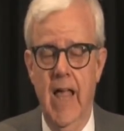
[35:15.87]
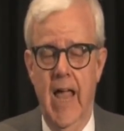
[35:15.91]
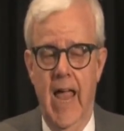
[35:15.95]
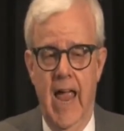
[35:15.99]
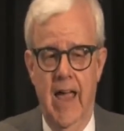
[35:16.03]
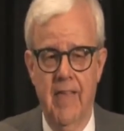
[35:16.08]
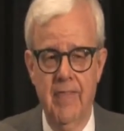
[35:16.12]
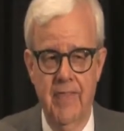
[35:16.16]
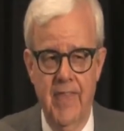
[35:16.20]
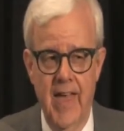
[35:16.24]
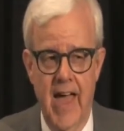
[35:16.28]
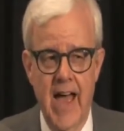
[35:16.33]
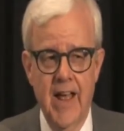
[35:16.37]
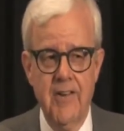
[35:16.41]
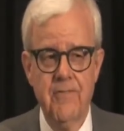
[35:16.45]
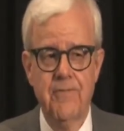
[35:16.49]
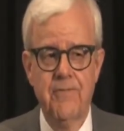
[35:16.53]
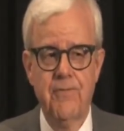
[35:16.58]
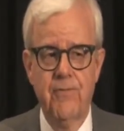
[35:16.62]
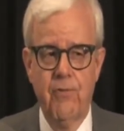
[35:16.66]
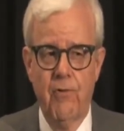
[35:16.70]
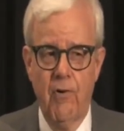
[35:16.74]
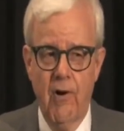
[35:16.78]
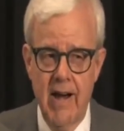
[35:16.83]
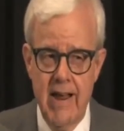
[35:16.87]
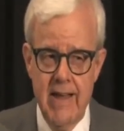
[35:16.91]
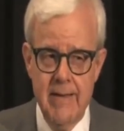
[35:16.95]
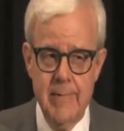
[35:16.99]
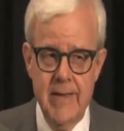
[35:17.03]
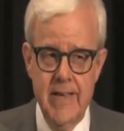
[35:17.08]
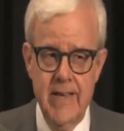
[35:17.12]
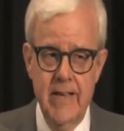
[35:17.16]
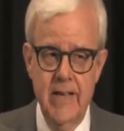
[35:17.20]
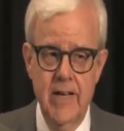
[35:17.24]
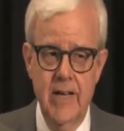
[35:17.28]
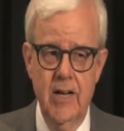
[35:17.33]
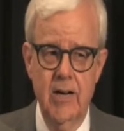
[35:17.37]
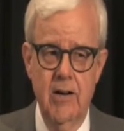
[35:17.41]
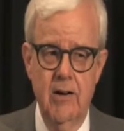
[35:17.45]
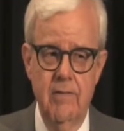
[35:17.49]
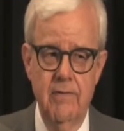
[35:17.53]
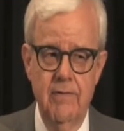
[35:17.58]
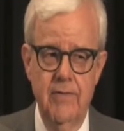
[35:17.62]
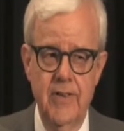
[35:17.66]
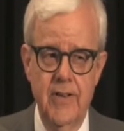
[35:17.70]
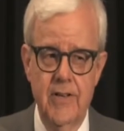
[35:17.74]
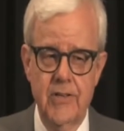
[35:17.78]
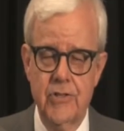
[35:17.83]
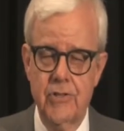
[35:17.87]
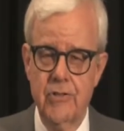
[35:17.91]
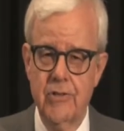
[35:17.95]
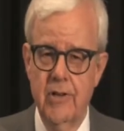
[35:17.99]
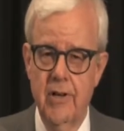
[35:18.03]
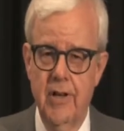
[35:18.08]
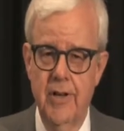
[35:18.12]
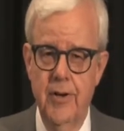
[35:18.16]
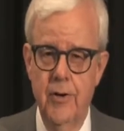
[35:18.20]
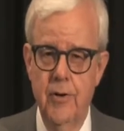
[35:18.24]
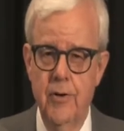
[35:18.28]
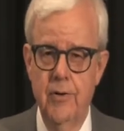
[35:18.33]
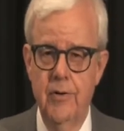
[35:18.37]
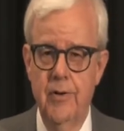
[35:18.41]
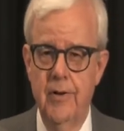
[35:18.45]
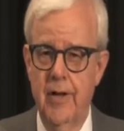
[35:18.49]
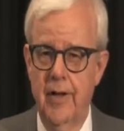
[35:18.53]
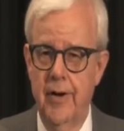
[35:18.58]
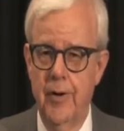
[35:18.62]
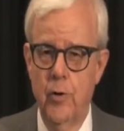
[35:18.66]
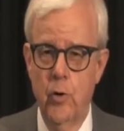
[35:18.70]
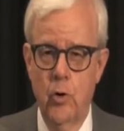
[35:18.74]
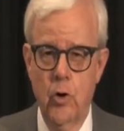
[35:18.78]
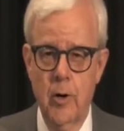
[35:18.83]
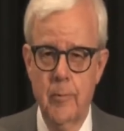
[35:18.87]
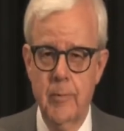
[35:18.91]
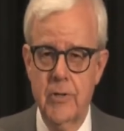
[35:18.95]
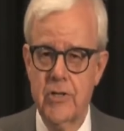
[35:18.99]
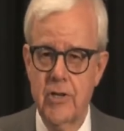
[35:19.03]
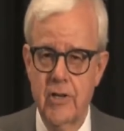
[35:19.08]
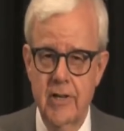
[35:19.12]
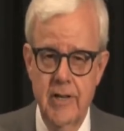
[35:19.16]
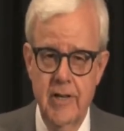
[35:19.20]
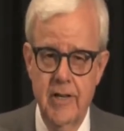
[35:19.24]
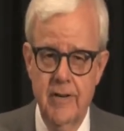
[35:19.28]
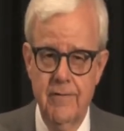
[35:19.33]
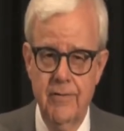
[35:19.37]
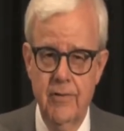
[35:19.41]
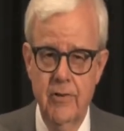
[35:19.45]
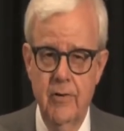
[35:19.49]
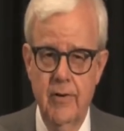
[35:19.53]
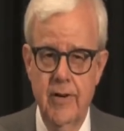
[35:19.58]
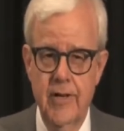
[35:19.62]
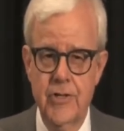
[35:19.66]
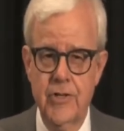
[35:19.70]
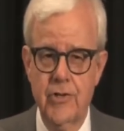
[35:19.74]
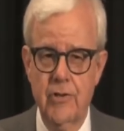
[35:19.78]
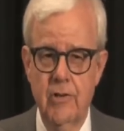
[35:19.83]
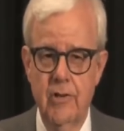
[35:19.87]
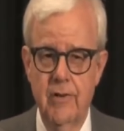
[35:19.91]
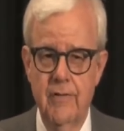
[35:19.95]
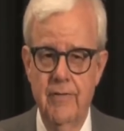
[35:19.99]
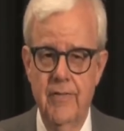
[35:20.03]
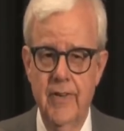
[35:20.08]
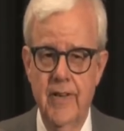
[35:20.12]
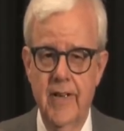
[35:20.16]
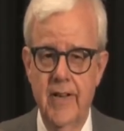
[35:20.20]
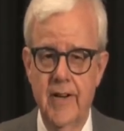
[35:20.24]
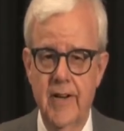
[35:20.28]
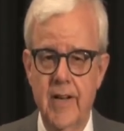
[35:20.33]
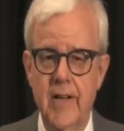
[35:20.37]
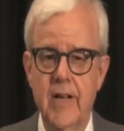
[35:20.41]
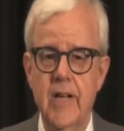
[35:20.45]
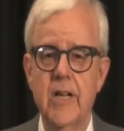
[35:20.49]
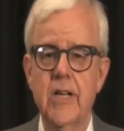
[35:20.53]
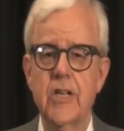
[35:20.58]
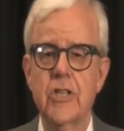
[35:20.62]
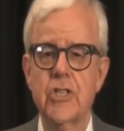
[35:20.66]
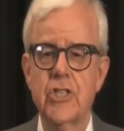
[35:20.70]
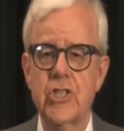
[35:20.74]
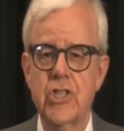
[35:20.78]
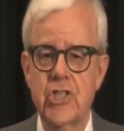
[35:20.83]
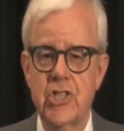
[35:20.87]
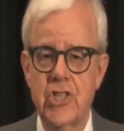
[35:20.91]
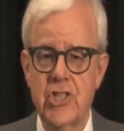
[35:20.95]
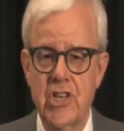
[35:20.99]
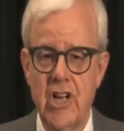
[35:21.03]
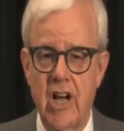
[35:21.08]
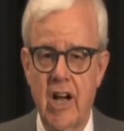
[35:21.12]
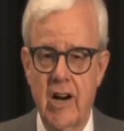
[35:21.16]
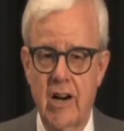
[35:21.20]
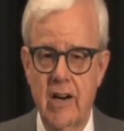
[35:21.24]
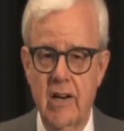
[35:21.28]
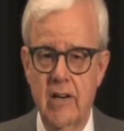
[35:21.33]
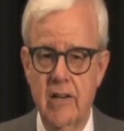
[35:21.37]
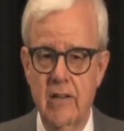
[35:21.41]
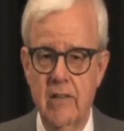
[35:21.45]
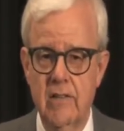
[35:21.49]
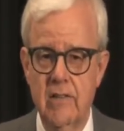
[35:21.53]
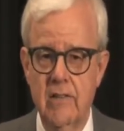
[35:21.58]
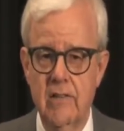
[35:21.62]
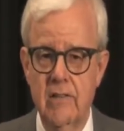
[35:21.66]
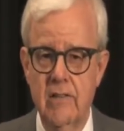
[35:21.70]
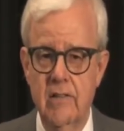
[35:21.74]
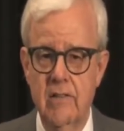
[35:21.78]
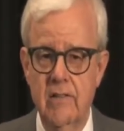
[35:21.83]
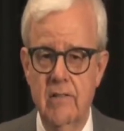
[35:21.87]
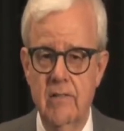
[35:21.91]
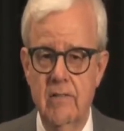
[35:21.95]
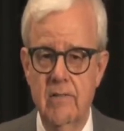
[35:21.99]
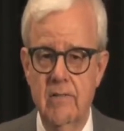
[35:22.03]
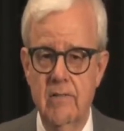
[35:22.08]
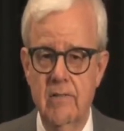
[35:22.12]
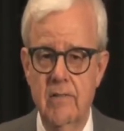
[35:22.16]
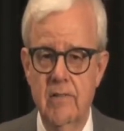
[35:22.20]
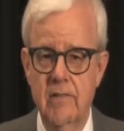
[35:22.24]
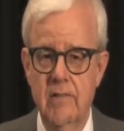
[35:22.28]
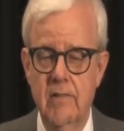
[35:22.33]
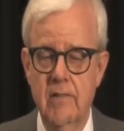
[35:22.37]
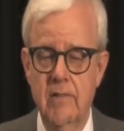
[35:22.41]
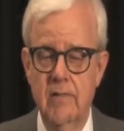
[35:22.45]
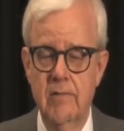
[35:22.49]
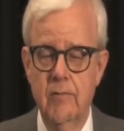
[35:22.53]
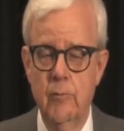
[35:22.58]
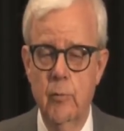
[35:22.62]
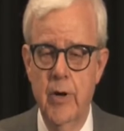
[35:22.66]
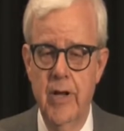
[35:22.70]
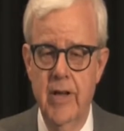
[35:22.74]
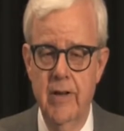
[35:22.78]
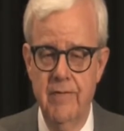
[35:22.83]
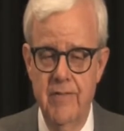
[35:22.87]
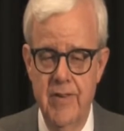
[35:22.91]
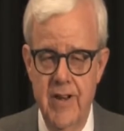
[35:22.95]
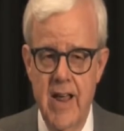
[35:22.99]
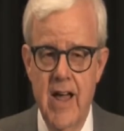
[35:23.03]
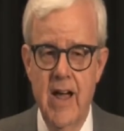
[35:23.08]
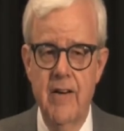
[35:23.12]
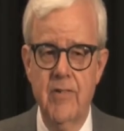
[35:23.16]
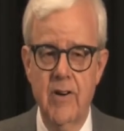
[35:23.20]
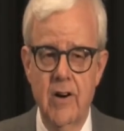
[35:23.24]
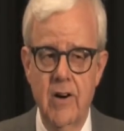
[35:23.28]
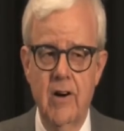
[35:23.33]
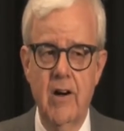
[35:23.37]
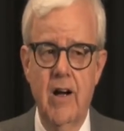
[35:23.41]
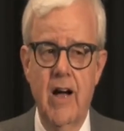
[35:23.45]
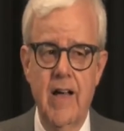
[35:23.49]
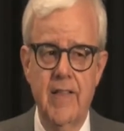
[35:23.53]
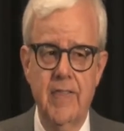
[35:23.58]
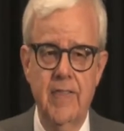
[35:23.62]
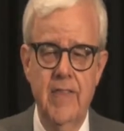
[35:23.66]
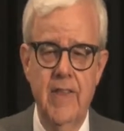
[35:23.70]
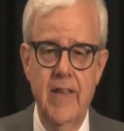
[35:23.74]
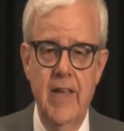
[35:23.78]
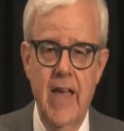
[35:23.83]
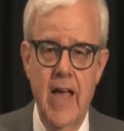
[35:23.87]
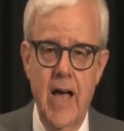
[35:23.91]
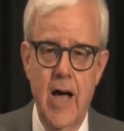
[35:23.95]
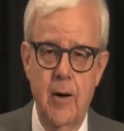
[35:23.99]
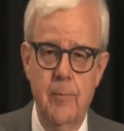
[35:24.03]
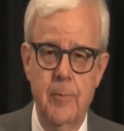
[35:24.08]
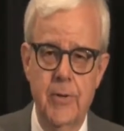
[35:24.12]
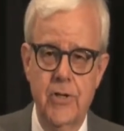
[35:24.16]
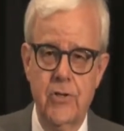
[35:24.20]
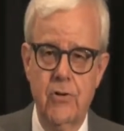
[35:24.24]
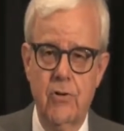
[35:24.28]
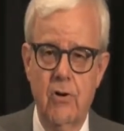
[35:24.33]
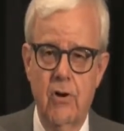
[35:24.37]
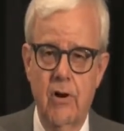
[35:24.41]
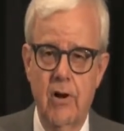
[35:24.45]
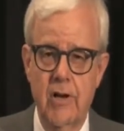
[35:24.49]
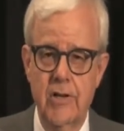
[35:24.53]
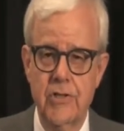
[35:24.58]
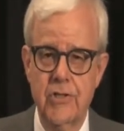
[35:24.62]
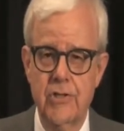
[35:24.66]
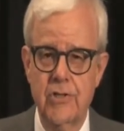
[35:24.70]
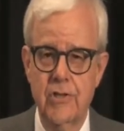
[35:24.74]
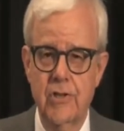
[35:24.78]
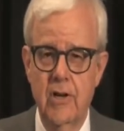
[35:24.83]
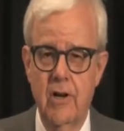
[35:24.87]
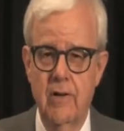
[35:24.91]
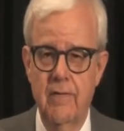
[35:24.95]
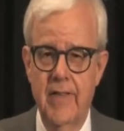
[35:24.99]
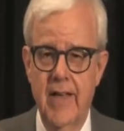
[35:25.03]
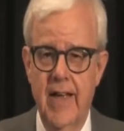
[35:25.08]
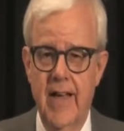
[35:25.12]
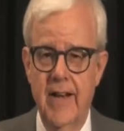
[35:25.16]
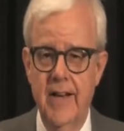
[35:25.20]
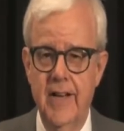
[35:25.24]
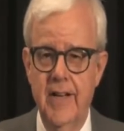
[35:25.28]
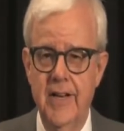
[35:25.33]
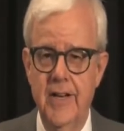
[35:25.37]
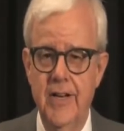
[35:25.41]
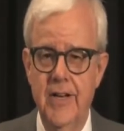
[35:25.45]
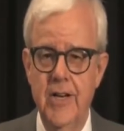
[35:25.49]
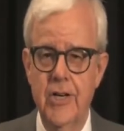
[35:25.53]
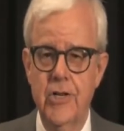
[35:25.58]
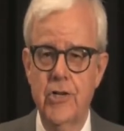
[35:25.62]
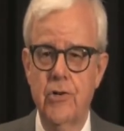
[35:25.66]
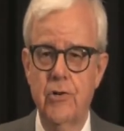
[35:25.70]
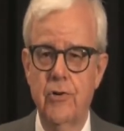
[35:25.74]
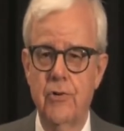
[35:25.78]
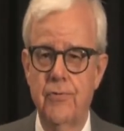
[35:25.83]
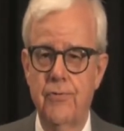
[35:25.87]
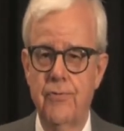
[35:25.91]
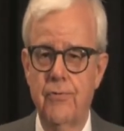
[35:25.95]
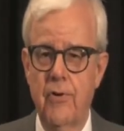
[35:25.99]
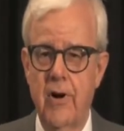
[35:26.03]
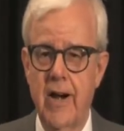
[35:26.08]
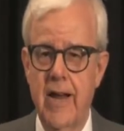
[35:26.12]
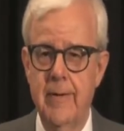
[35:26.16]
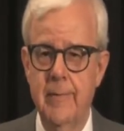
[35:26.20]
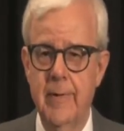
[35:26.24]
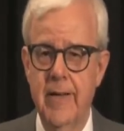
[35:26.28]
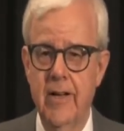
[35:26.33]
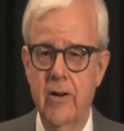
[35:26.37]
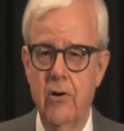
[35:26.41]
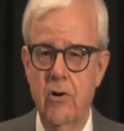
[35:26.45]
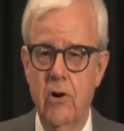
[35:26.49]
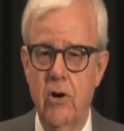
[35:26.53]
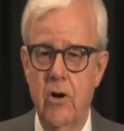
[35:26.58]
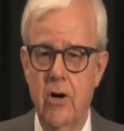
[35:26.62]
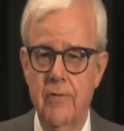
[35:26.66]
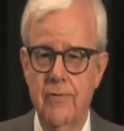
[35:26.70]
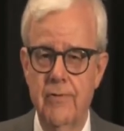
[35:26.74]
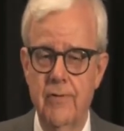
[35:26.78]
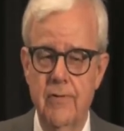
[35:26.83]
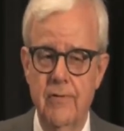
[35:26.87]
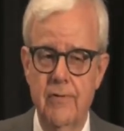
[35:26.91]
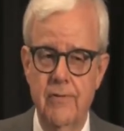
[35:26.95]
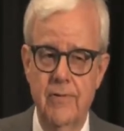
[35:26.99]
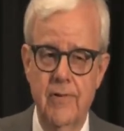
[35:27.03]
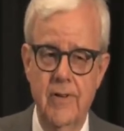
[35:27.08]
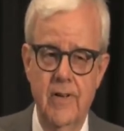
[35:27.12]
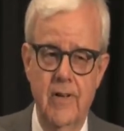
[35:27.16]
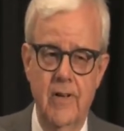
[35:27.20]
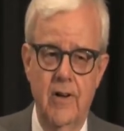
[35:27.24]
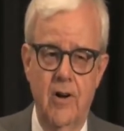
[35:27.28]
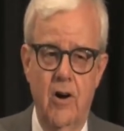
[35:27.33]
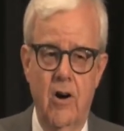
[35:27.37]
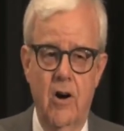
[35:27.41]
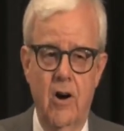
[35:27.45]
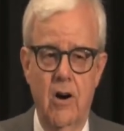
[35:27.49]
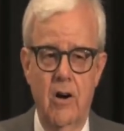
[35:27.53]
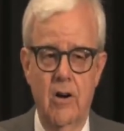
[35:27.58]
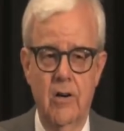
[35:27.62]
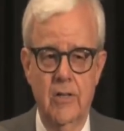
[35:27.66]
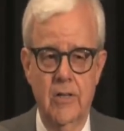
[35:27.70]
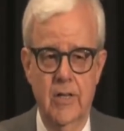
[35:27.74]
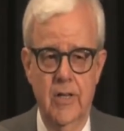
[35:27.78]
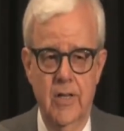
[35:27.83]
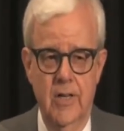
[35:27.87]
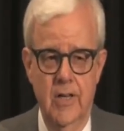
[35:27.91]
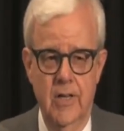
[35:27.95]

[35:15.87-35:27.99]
And that framing of this enormously influential event stuck. We have never gotten the albatross of that initial framing off of our